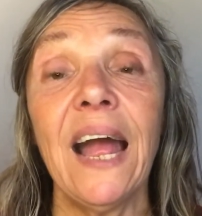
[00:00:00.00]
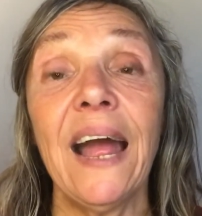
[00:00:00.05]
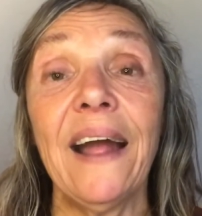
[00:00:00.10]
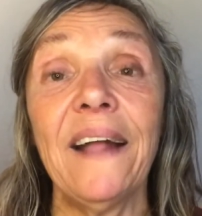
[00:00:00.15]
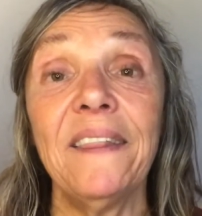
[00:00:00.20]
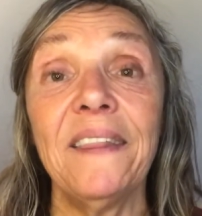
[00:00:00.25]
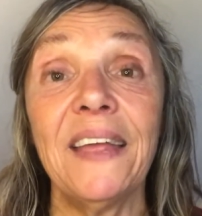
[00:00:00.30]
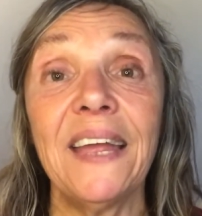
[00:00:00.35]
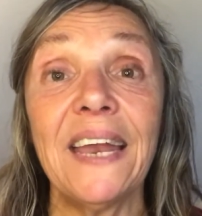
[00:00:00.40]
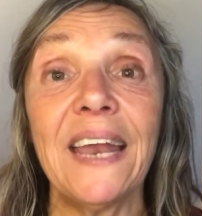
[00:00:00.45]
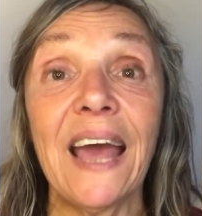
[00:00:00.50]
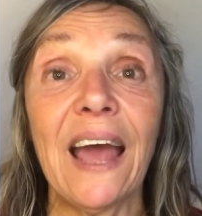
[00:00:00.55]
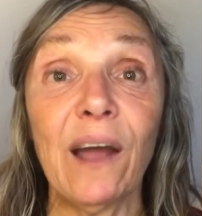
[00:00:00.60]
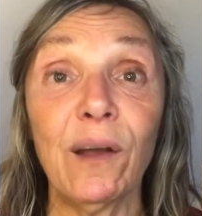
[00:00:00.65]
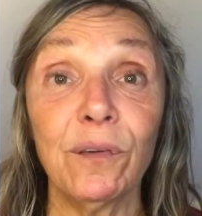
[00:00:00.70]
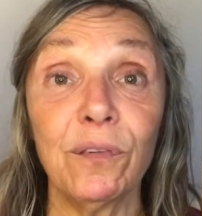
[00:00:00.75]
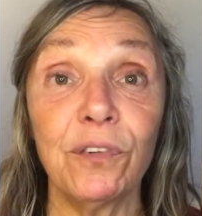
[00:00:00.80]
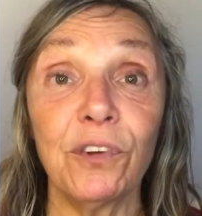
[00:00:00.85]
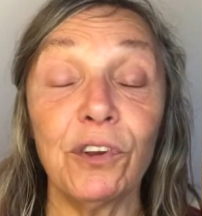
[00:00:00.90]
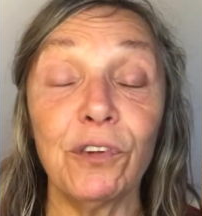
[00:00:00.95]
And then
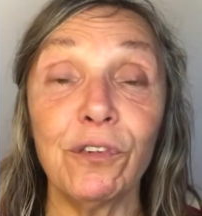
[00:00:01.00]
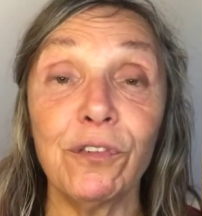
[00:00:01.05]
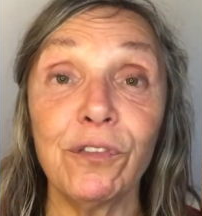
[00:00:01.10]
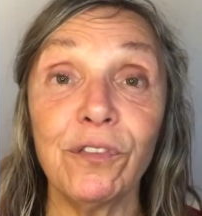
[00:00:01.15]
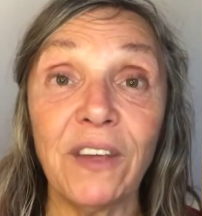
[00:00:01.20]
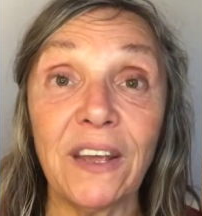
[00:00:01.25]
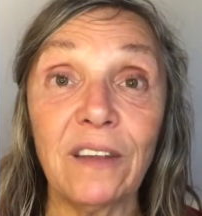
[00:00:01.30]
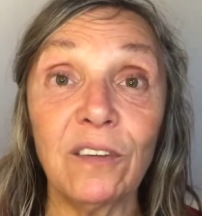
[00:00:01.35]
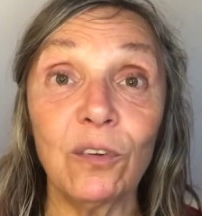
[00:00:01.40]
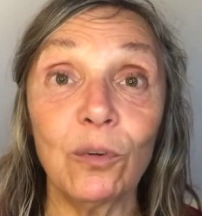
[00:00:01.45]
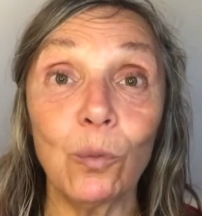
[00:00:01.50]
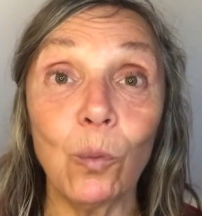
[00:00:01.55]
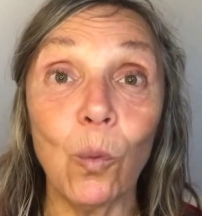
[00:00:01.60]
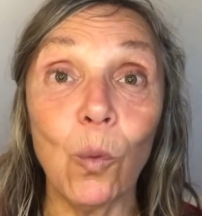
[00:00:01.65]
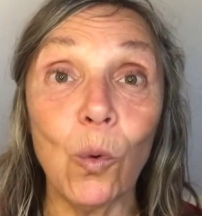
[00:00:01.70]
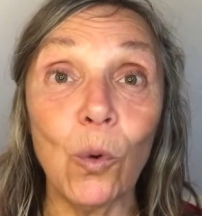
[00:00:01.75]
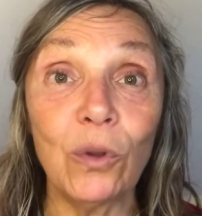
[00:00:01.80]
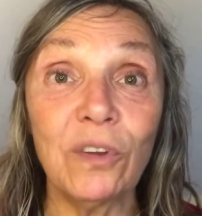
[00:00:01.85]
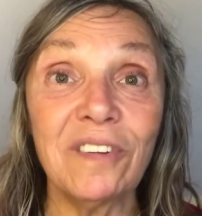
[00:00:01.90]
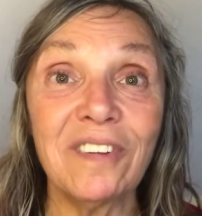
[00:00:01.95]
after fixed
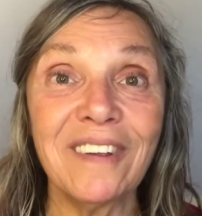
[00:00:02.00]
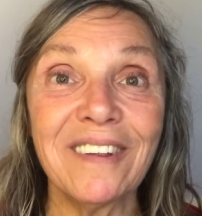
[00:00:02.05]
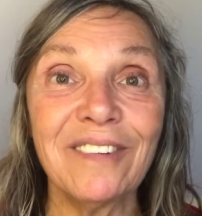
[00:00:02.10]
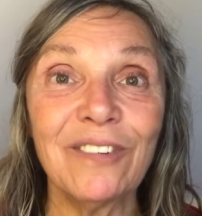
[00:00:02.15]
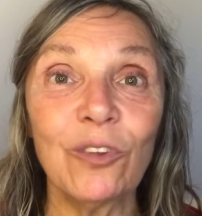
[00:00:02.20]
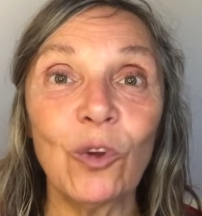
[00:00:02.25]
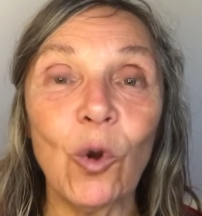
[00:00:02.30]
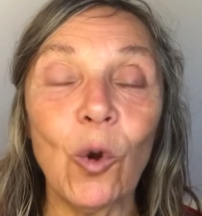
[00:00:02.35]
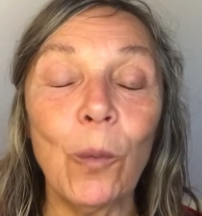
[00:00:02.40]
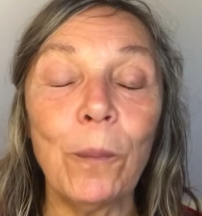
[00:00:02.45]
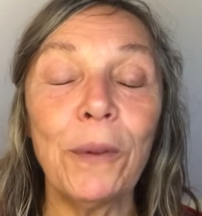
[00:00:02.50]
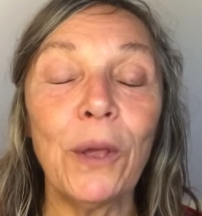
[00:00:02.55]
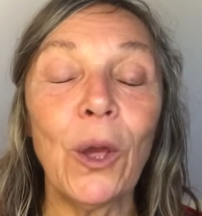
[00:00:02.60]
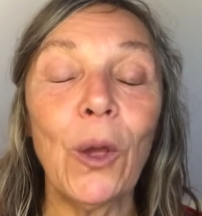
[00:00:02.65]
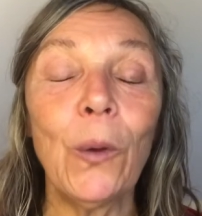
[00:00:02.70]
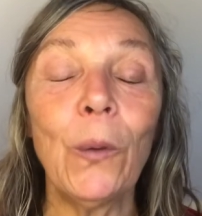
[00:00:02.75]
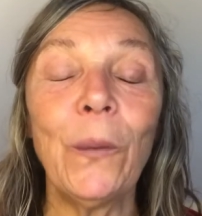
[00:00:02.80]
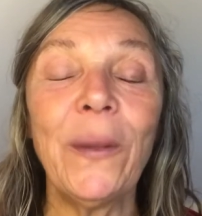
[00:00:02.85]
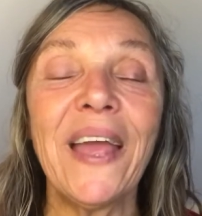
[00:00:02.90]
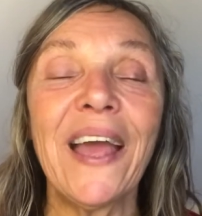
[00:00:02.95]
water,
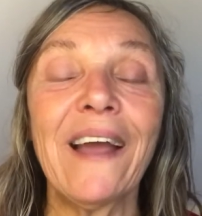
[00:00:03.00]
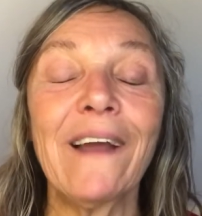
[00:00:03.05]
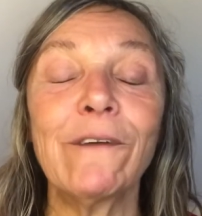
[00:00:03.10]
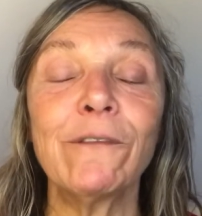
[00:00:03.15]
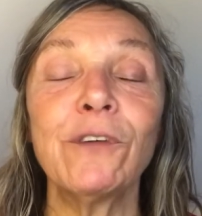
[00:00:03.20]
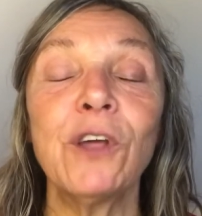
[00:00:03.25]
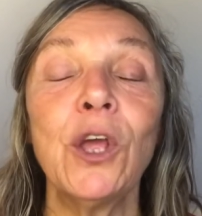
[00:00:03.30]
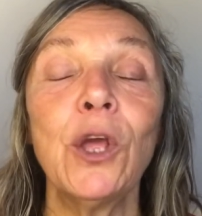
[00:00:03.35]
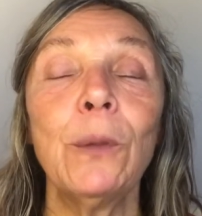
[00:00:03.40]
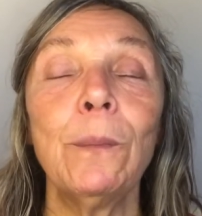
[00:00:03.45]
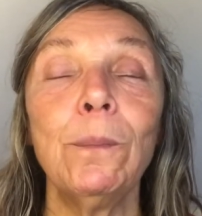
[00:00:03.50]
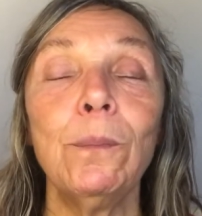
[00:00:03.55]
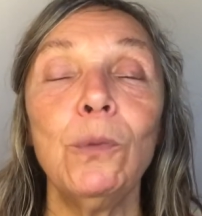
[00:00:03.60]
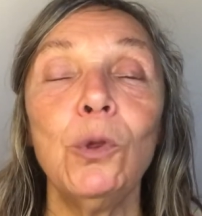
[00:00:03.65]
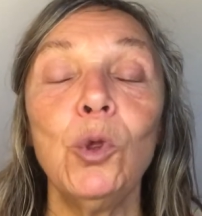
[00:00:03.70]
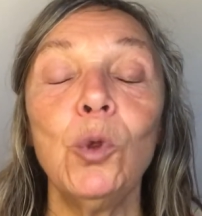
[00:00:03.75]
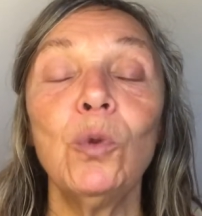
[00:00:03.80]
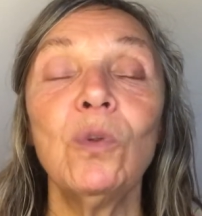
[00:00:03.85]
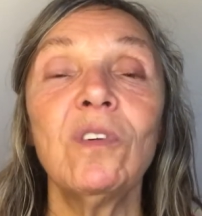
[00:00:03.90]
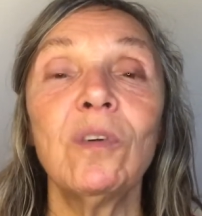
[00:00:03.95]
Scorpio, we have
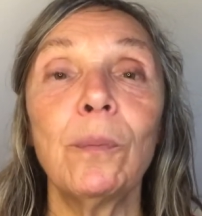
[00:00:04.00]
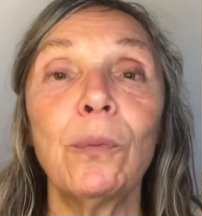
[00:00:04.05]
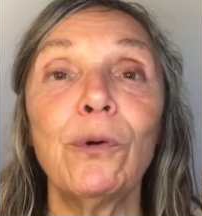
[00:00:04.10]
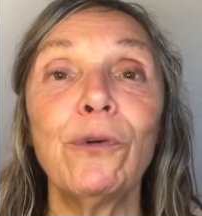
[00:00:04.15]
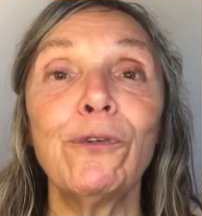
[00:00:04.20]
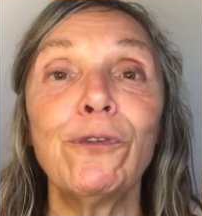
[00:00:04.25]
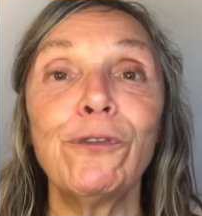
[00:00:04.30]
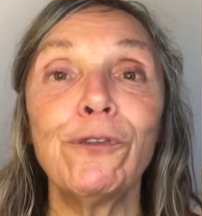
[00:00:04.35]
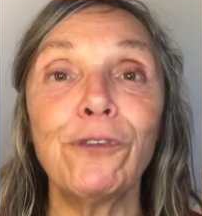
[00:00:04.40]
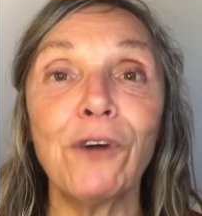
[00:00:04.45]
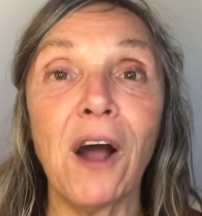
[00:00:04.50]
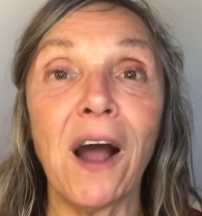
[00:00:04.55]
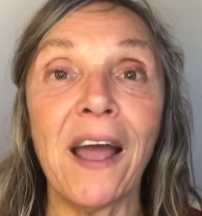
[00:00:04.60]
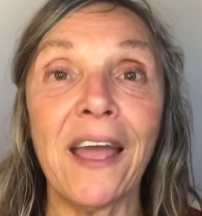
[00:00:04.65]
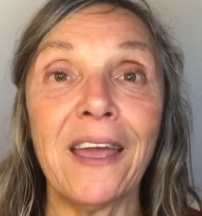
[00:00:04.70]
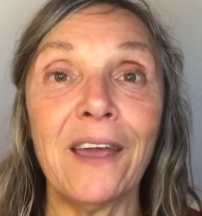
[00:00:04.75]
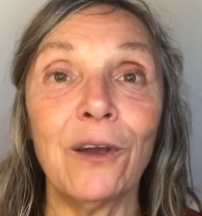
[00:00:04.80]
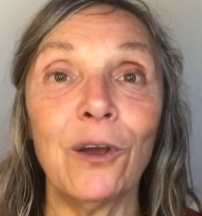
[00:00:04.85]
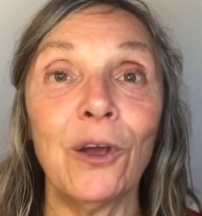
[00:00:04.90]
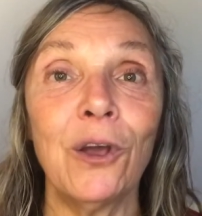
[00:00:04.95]
mutable
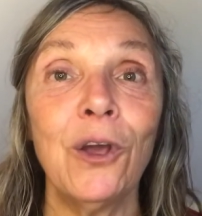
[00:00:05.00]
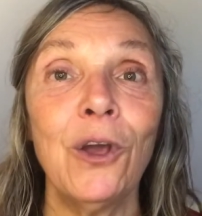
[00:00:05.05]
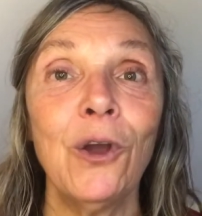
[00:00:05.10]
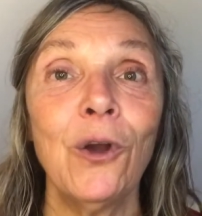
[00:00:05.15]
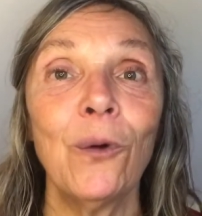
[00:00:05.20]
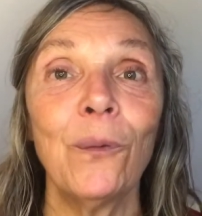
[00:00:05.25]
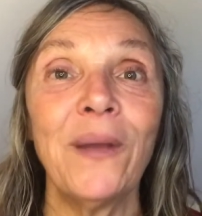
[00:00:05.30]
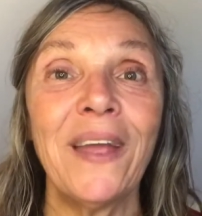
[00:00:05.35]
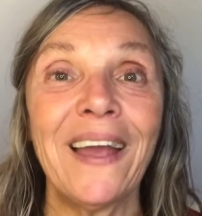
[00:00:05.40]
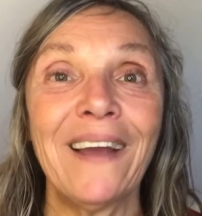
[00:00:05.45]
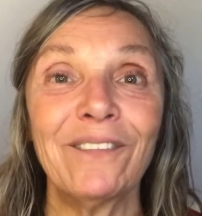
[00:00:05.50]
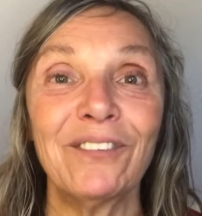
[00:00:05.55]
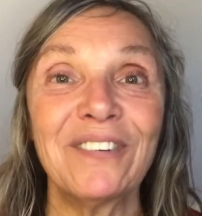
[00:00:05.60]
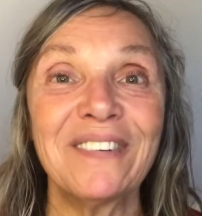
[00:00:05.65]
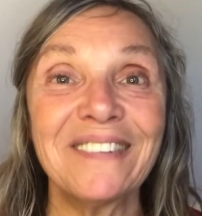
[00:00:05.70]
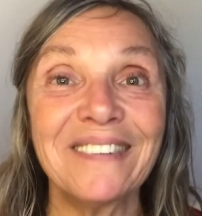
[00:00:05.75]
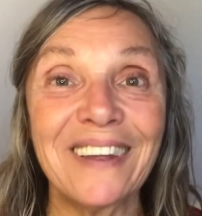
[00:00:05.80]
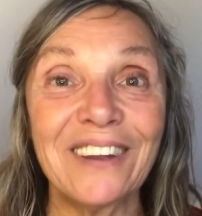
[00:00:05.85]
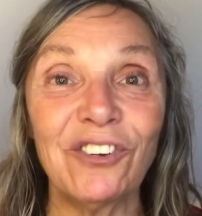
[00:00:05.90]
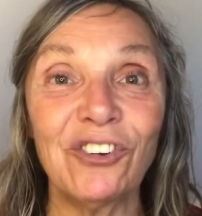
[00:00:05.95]
fire. We have
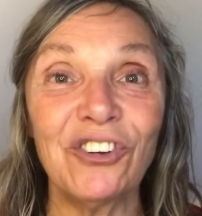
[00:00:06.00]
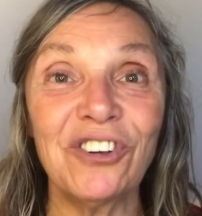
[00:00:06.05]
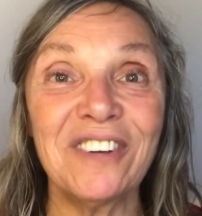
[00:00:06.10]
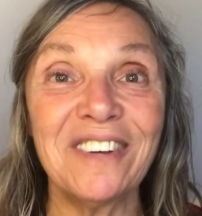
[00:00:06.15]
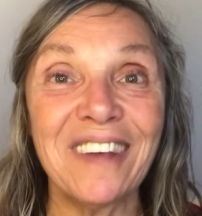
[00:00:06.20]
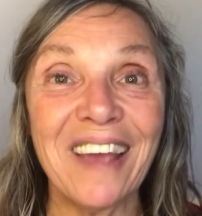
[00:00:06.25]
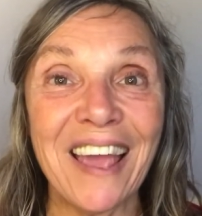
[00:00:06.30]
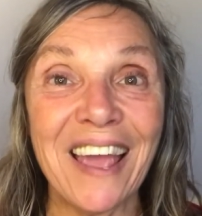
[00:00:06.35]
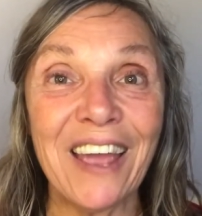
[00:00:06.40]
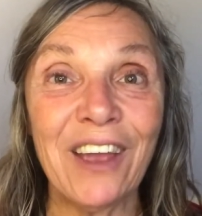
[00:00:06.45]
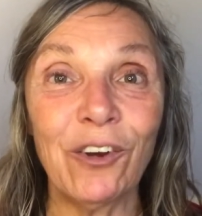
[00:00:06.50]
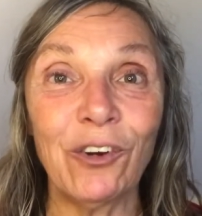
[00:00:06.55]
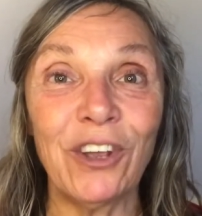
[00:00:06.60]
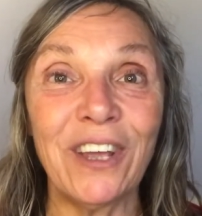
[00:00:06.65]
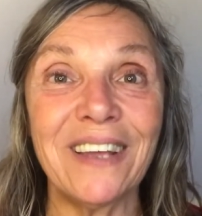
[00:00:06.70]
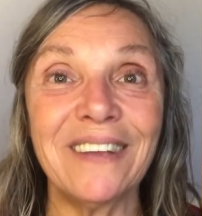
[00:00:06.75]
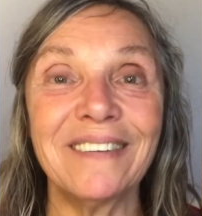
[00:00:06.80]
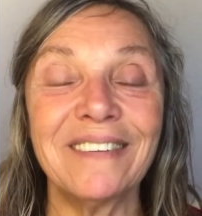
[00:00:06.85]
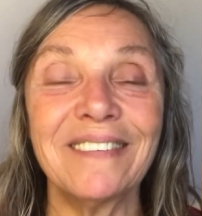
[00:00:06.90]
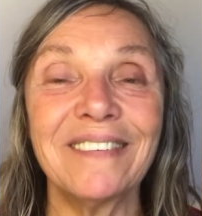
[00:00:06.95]

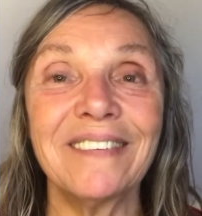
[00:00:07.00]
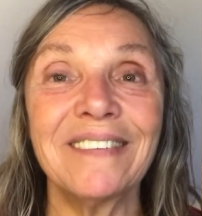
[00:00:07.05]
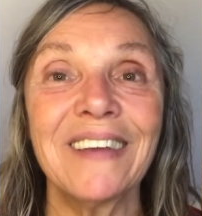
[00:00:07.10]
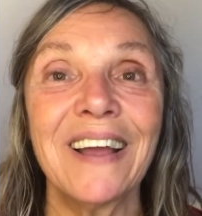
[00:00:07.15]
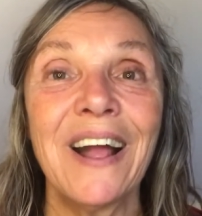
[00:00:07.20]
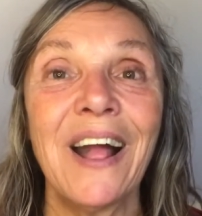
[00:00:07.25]
Sagittarius.